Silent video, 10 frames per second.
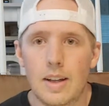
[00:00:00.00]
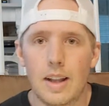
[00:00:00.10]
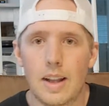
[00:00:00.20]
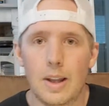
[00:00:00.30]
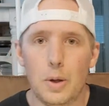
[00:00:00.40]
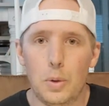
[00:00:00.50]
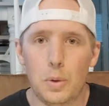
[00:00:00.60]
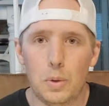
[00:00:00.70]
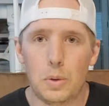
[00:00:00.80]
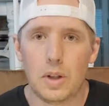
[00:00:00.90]

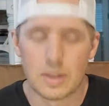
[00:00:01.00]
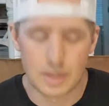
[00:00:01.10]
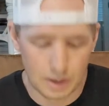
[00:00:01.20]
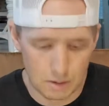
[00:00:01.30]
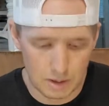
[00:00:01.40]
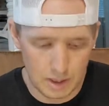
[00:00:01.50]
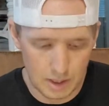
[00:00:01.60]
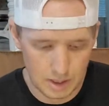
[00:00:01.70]
Hello, how's it going?